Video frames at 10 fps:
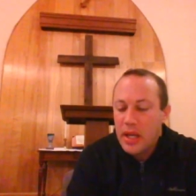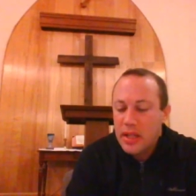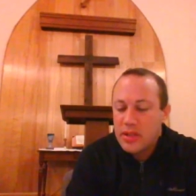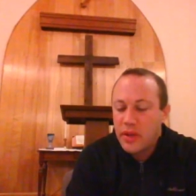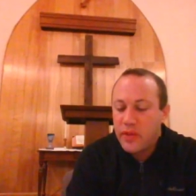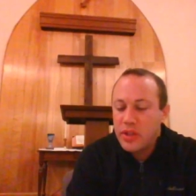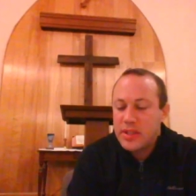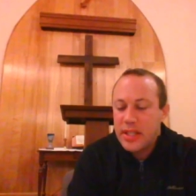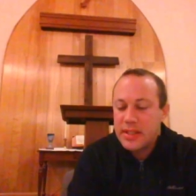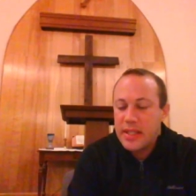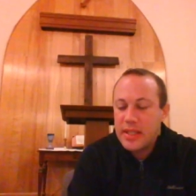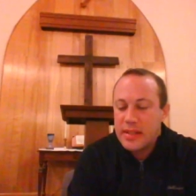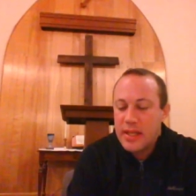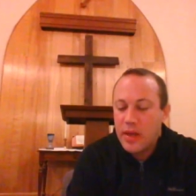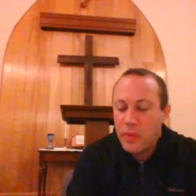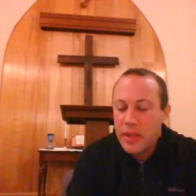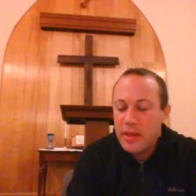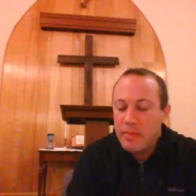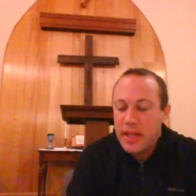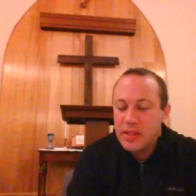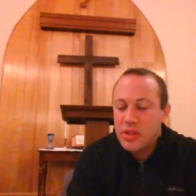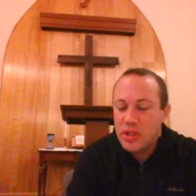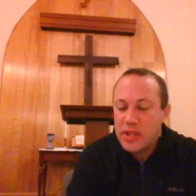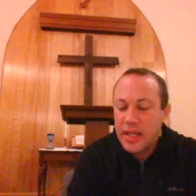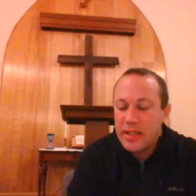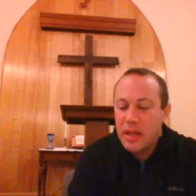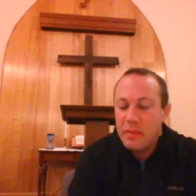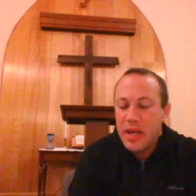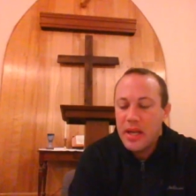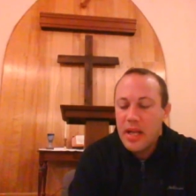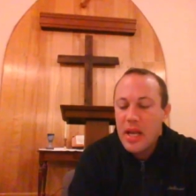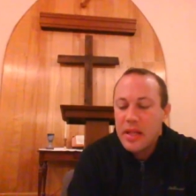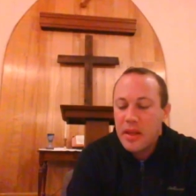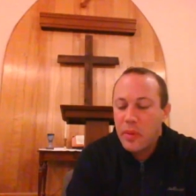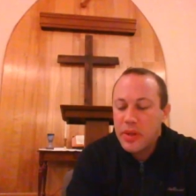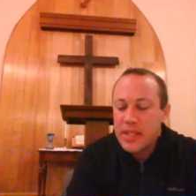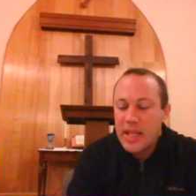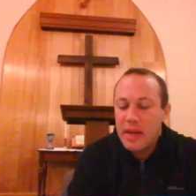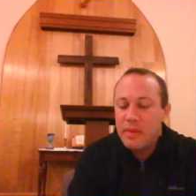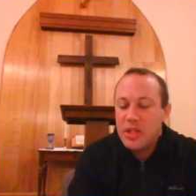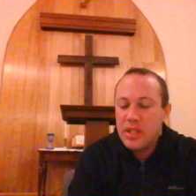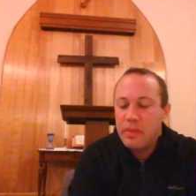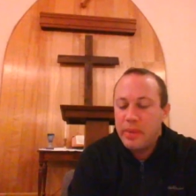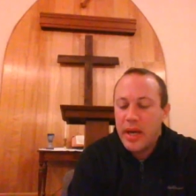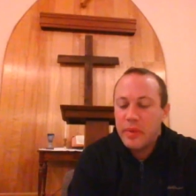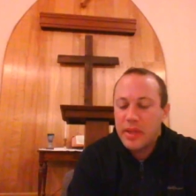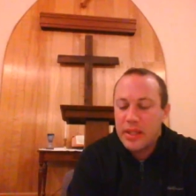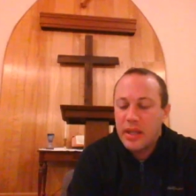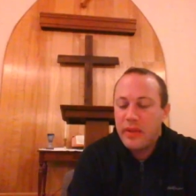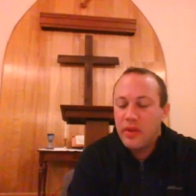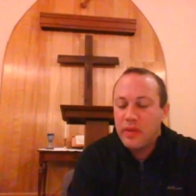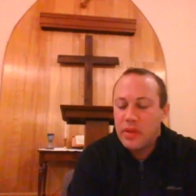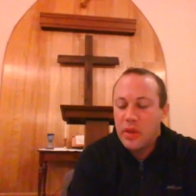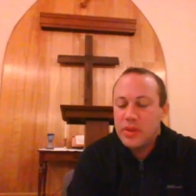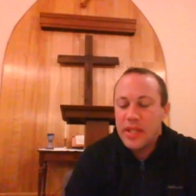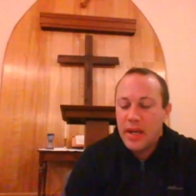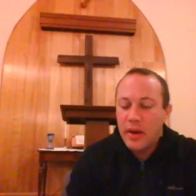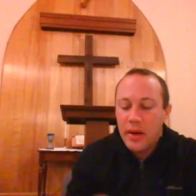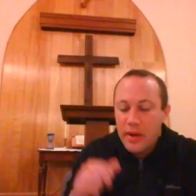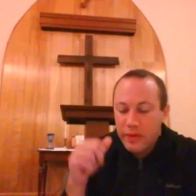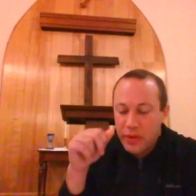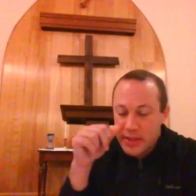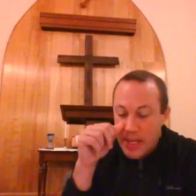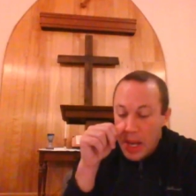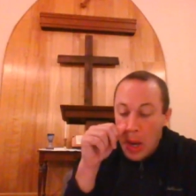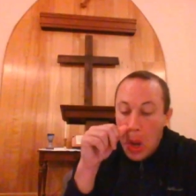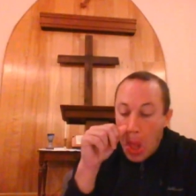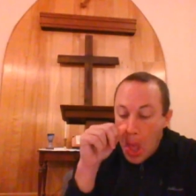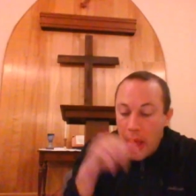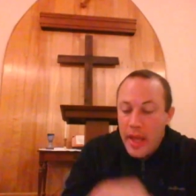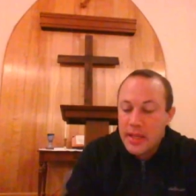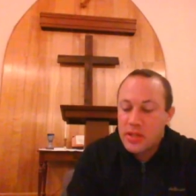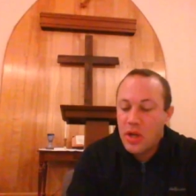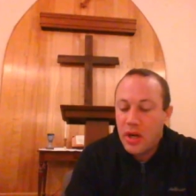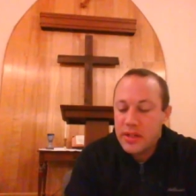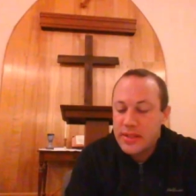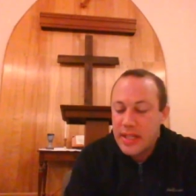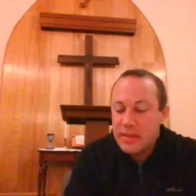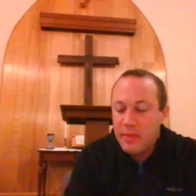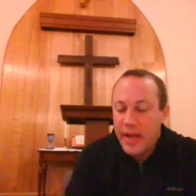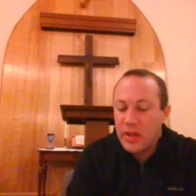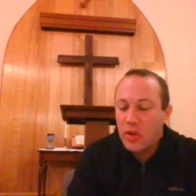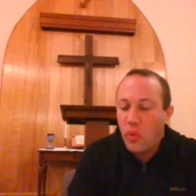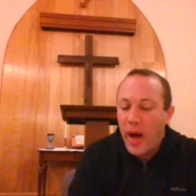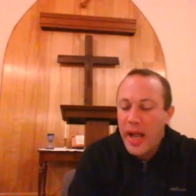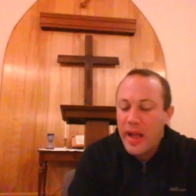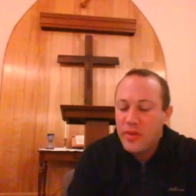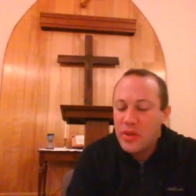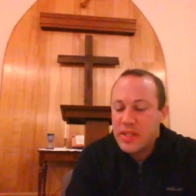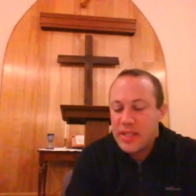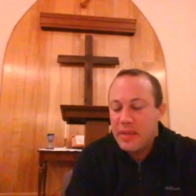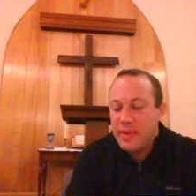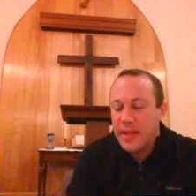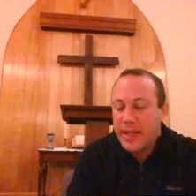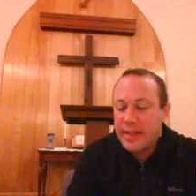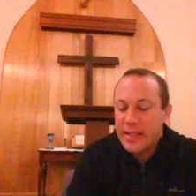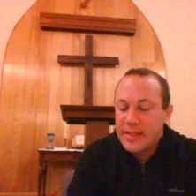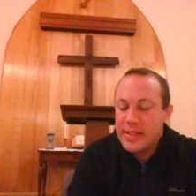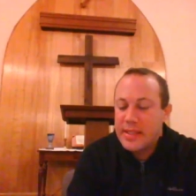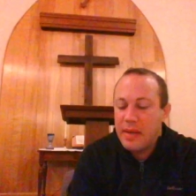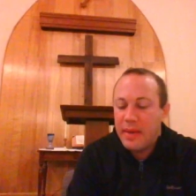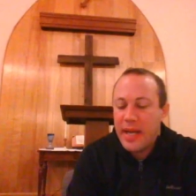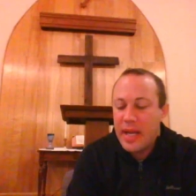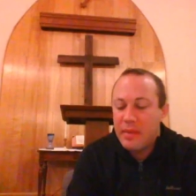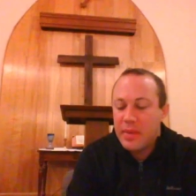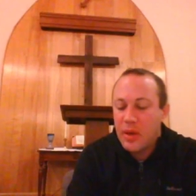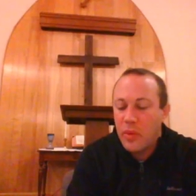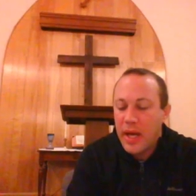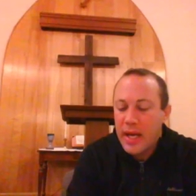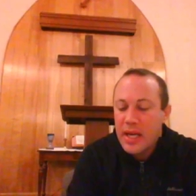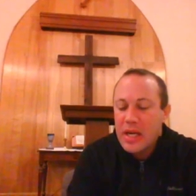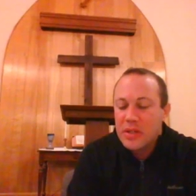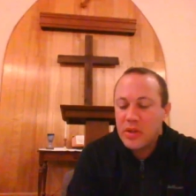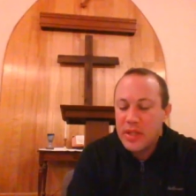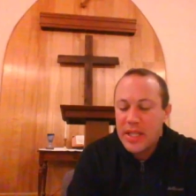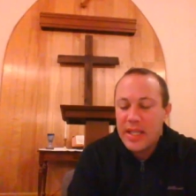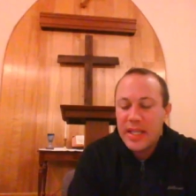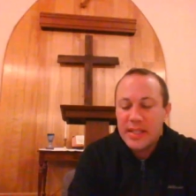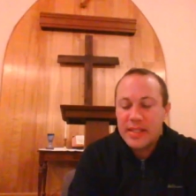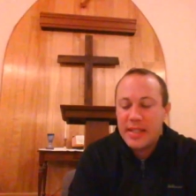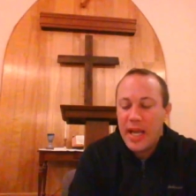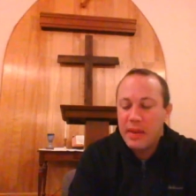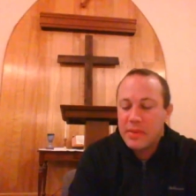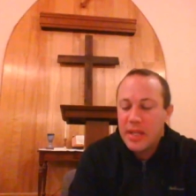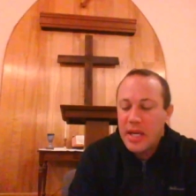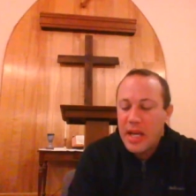And so verse 16 said, When the messengers had come in, there was an image in the bed with a cover of goat's hair for his head. And Saul said to Michal, Why have you deceived me like this and sent my enemy away so that he escaped?